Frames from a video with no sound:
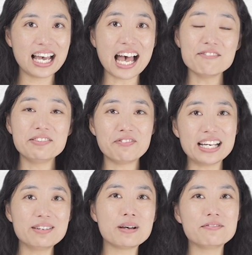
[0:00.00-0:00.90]
I've
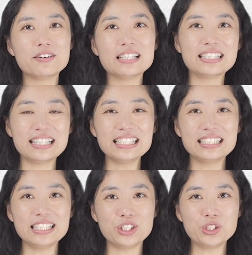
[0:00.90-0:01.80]
invited my friend
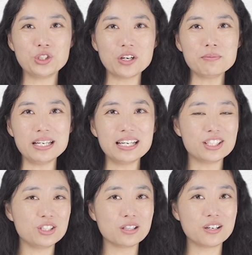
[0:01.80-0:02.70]
Stacy to join me
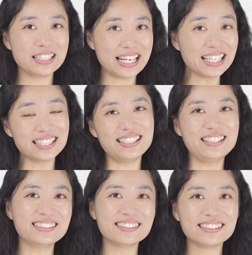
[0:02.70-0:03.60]
to learn Cantonese.